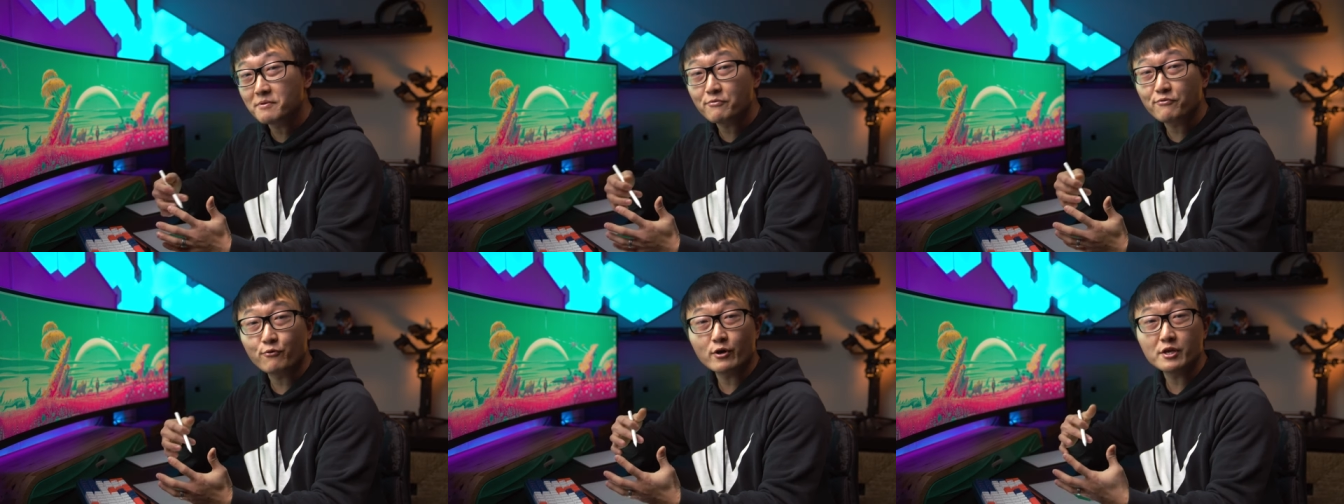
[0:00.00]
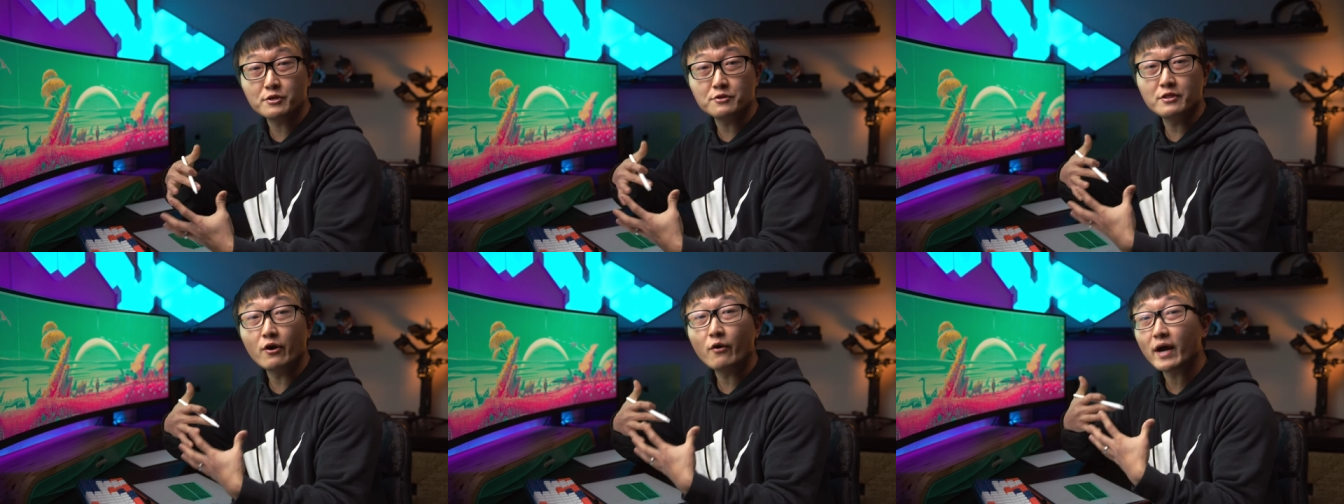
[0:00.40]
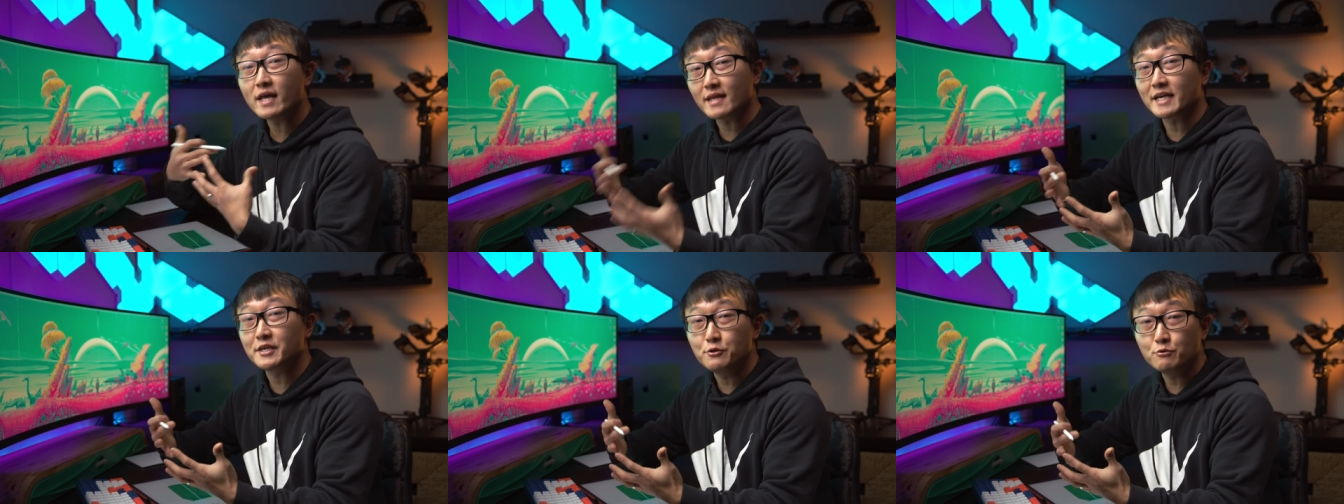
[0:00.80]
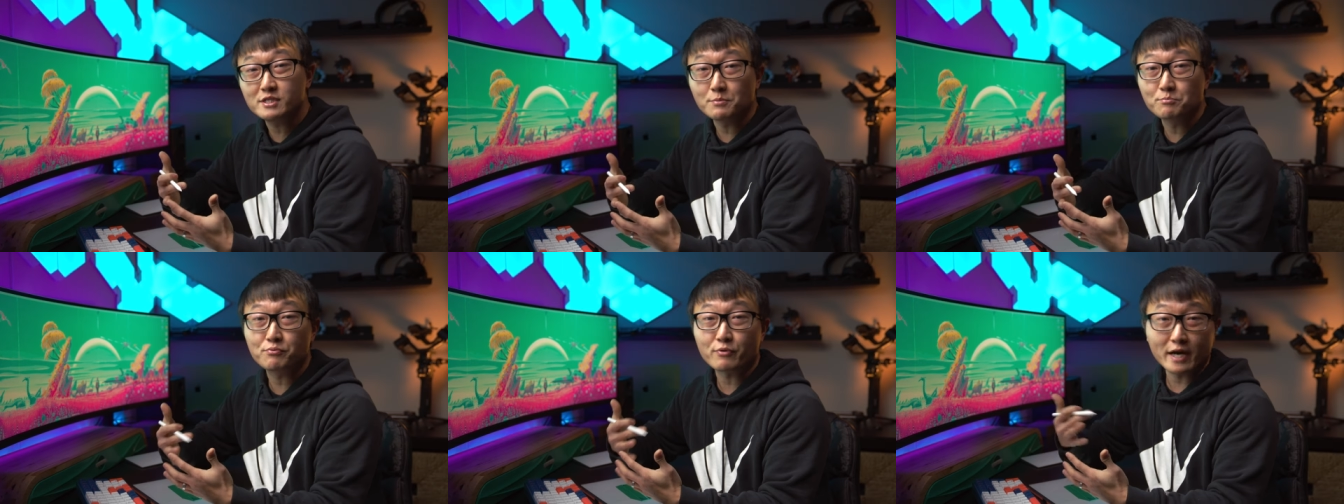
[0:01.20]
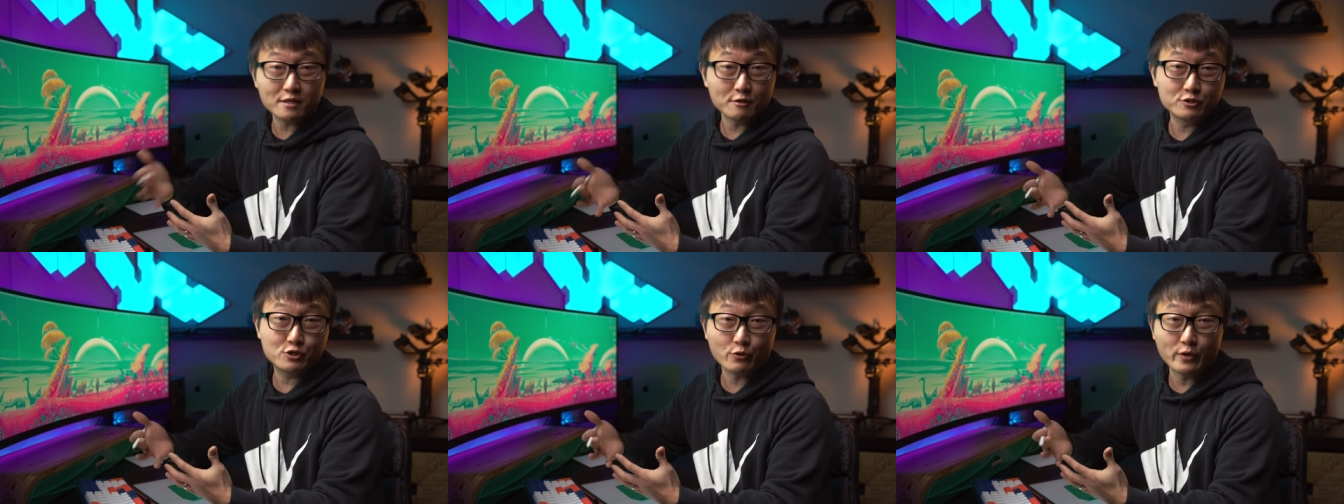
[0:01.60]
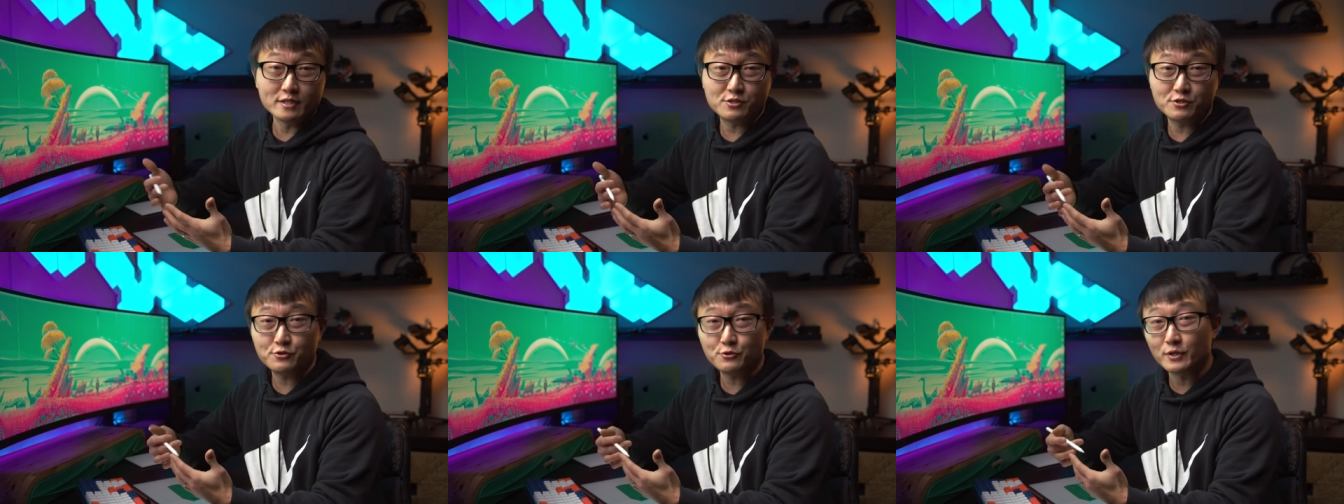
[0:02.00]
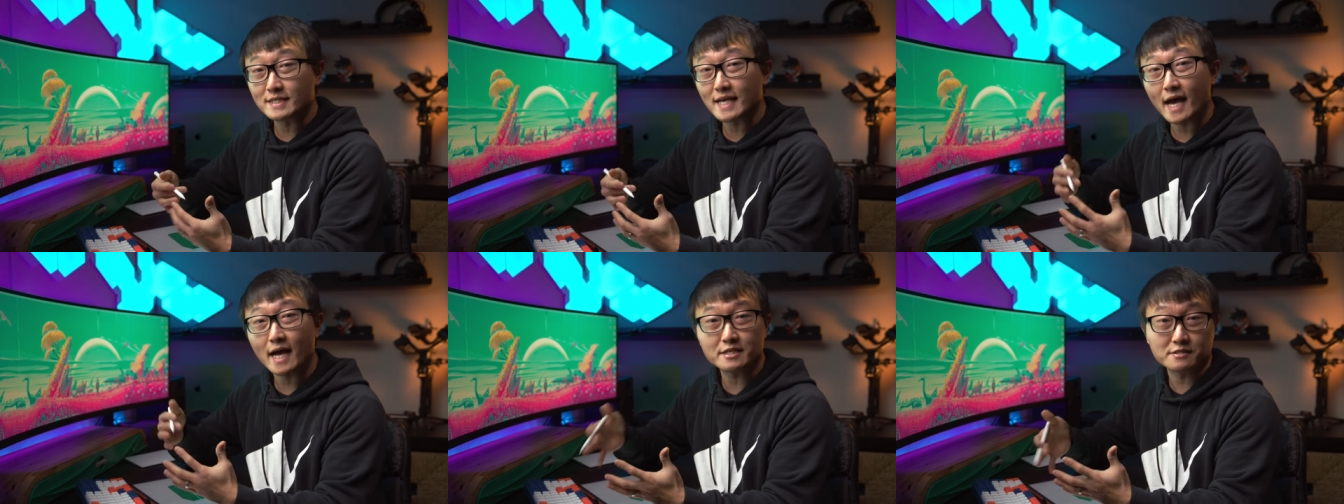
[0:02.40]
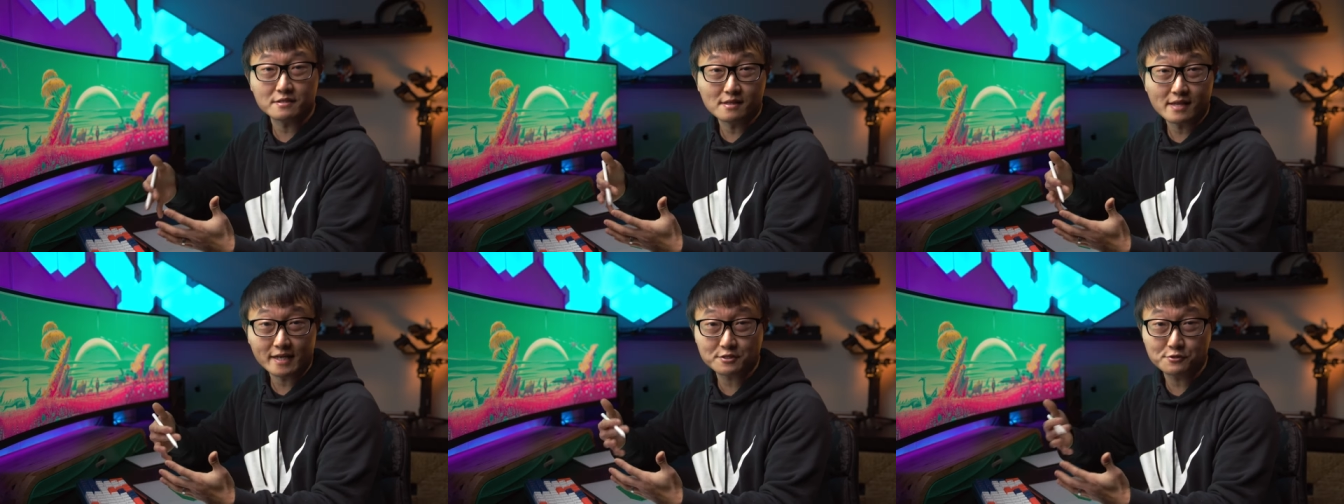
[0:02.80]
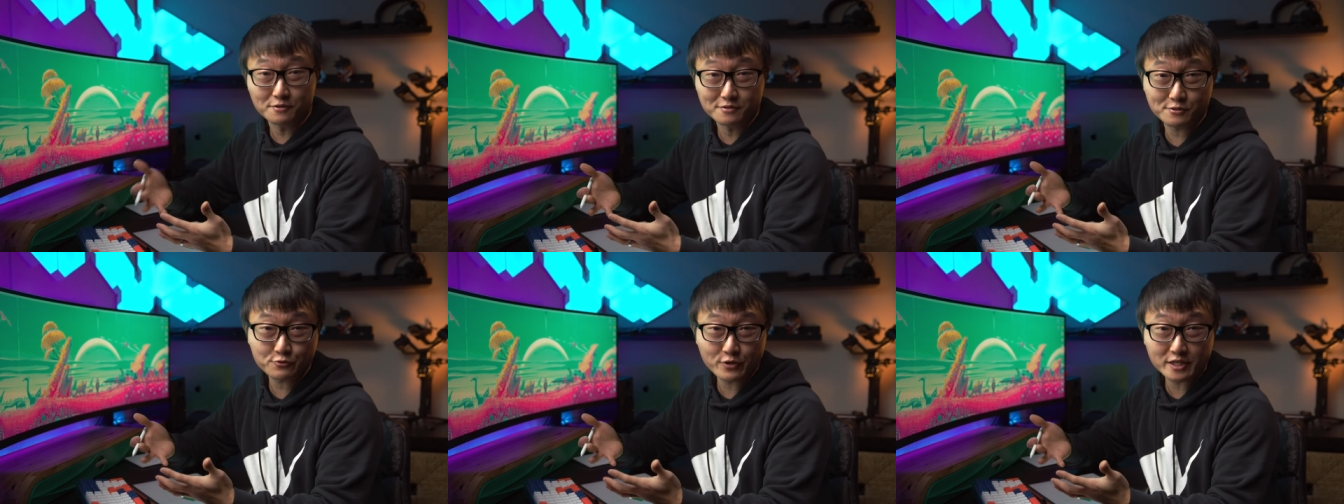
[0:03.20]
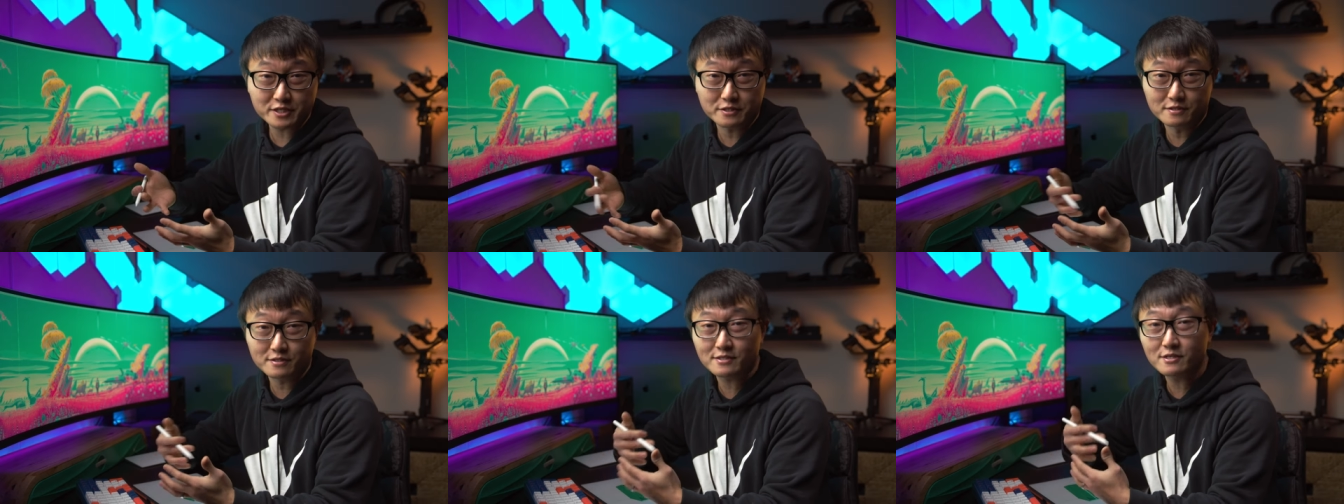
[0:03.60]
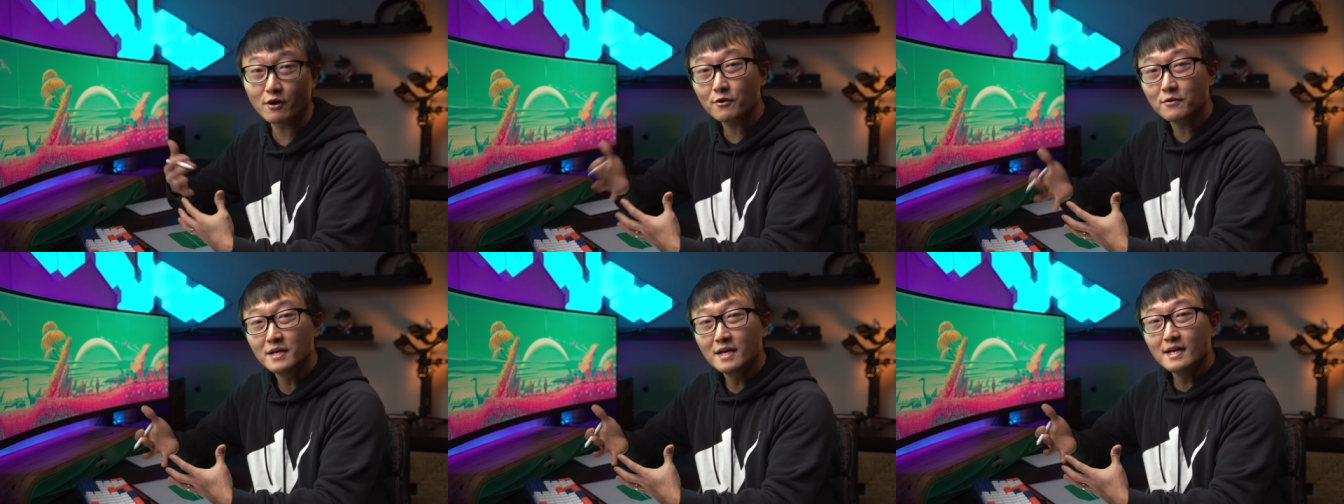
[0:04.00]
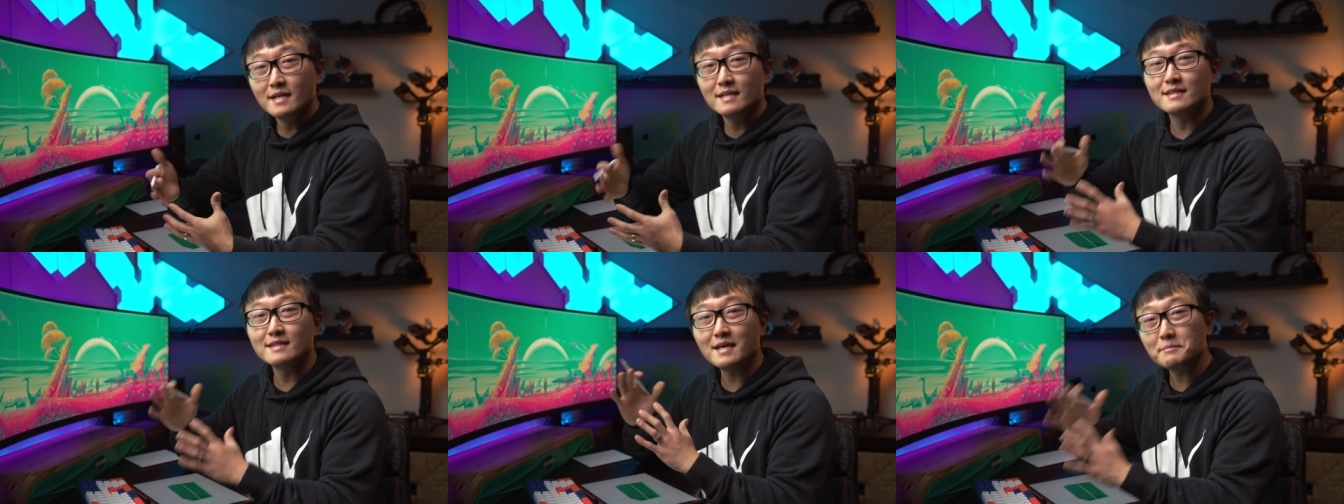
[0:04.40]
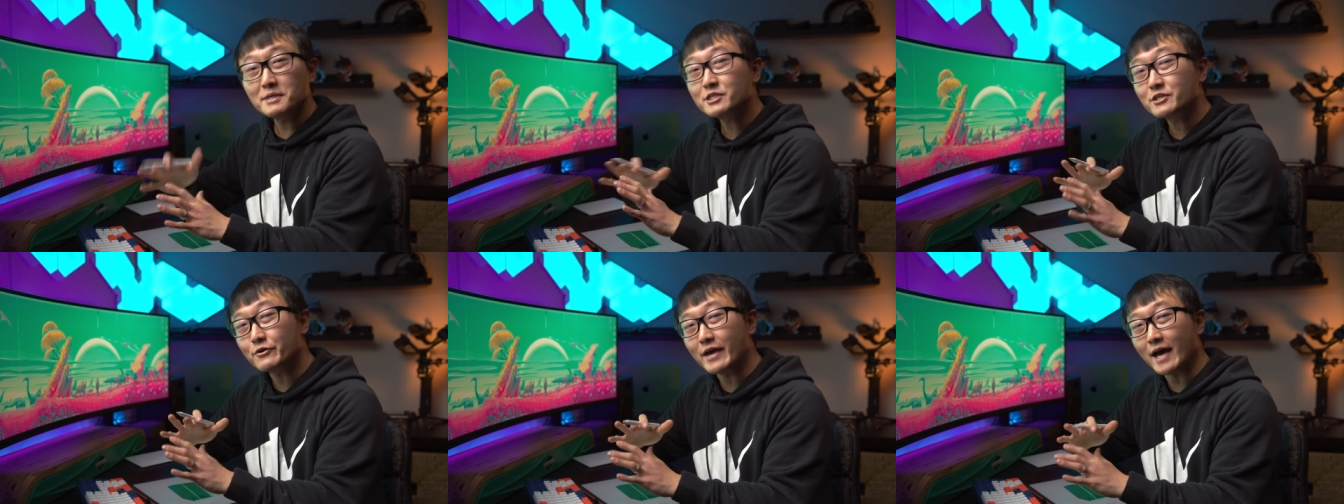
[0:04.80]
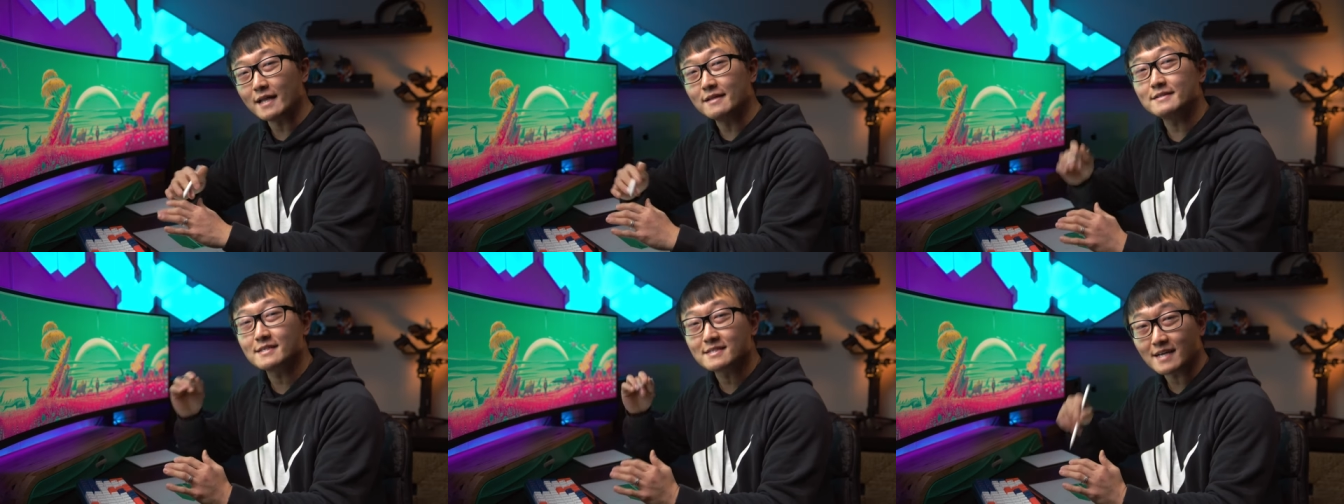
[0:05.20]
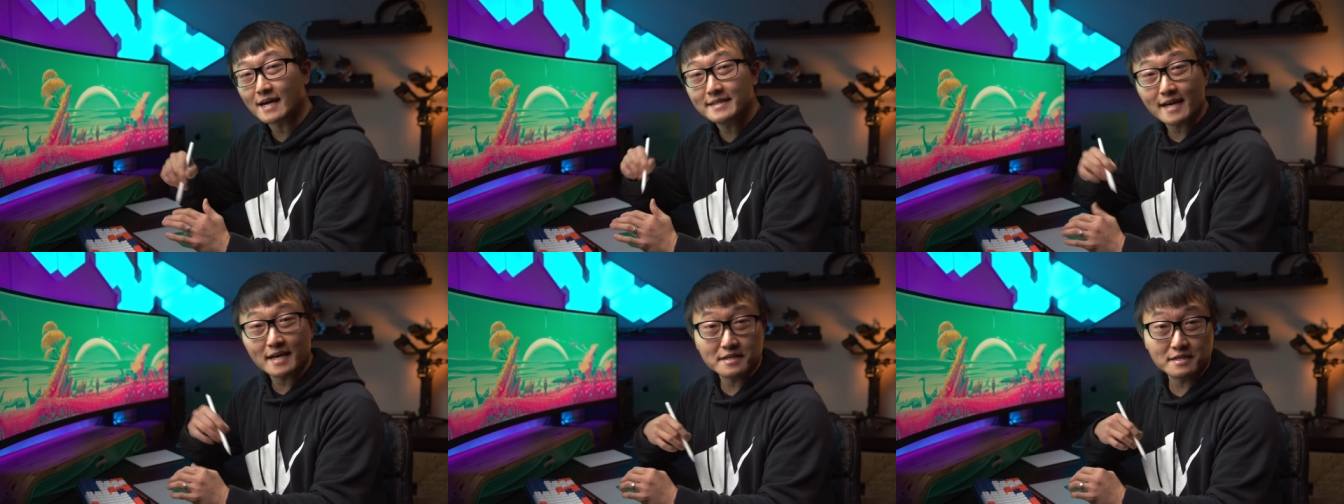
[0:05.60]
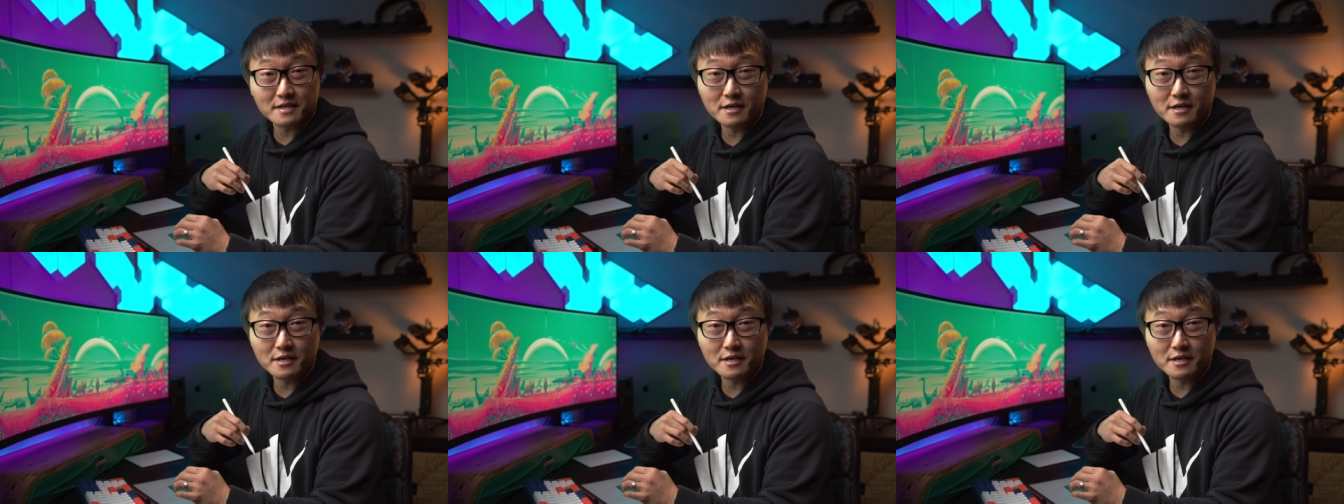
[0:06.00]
before, you know I like using bridle joints to attach the legs to the stretchers. So let me show you how to design that in